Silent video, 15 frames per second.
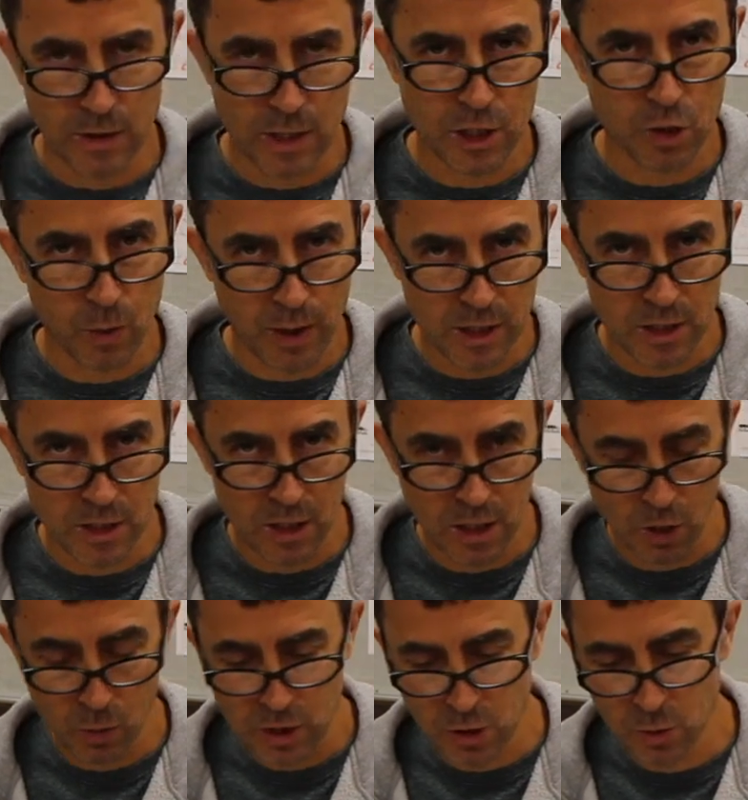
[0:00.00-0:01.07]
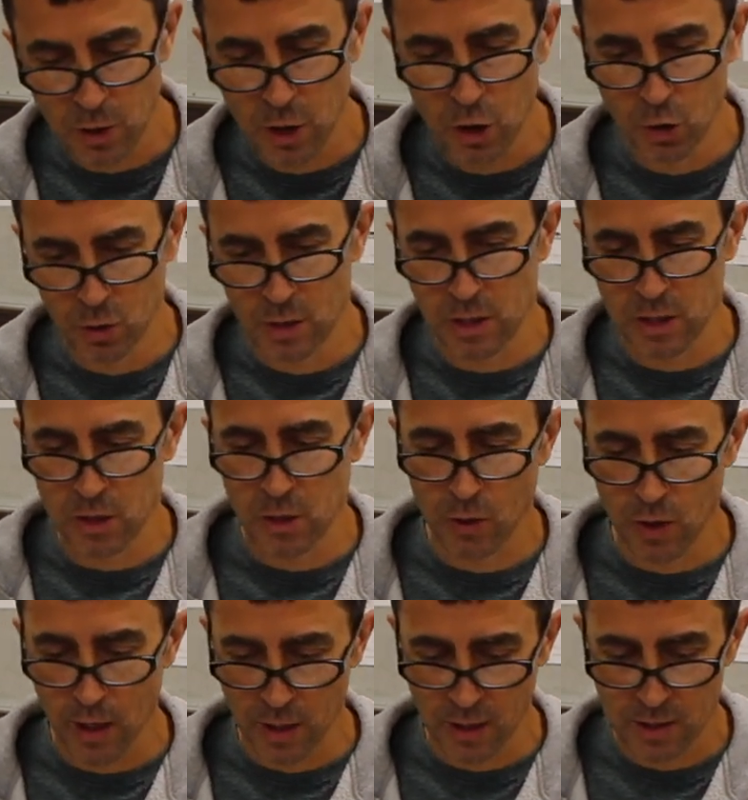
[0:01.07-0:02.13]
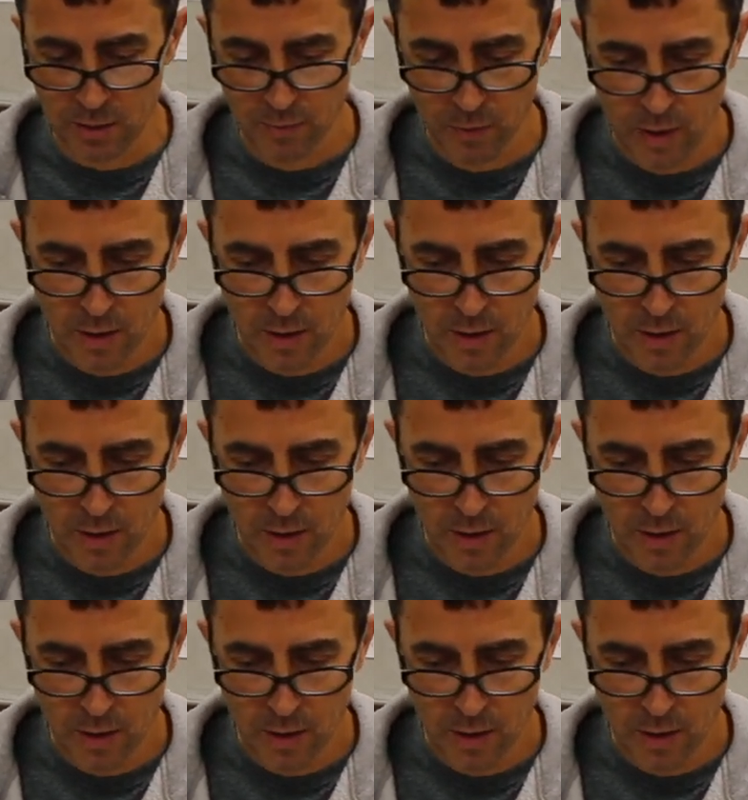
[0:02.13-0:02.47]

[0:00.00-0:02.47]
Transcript: situations in which you would use these 2 things.